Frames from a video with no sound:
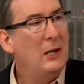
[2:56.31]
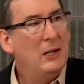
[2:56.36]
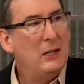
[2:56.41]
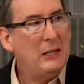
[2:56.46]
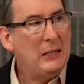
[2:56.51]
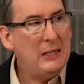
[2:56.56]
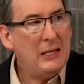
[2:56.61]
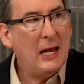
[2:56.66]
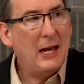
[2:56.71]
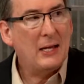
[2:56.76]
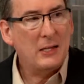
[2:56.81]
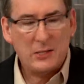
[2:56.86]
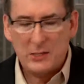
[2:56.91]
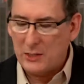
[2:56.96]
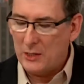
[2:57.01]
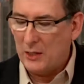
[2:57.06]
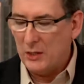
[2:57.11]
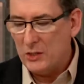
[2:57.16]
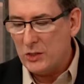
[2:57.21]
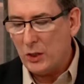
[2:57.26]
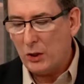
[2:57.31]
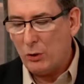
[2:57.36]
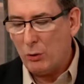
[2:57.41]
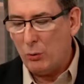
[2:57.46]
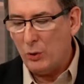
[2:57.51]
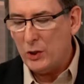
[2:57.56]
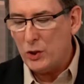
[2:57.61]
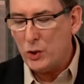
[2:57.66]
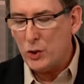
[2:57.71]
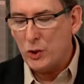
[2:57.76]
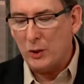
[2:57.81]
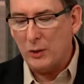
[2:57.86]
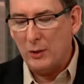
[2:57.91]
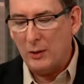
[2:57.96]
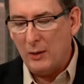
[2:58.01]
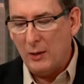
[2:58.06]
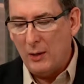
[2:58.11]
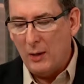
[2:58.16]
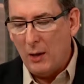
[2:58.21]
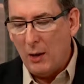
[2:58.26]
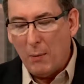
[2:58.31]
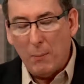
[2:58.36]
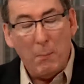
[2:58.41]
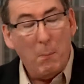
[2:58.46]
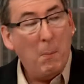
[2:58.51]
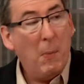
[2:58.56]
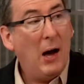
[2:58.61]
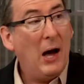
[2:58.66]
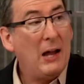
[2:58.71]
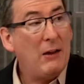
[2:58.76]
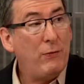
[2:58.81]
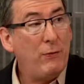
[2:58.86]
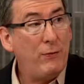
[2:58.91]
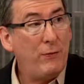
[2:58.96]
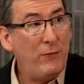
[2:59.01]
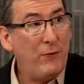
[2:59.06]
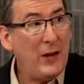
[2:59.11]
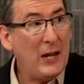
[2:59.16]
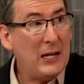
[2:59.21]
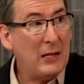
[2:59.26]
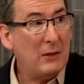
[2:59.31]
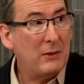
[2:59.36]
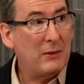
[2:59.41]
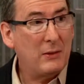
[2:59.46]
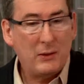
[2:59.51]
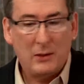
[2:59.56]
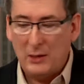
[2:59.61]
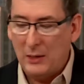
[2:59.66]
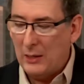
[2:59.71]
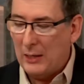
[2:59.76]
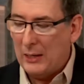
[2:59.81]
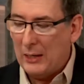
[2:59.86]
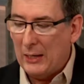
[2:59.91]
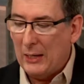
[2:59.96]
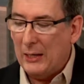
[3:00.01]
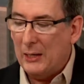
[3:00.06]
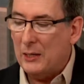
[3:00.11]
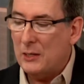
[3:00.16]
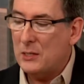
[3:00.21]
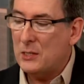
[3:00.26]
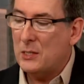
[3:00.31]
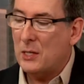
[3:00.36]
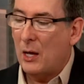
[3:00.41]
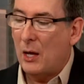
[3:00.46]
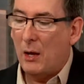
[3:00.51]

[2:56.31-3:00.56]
Yes, as a Christian, my faith is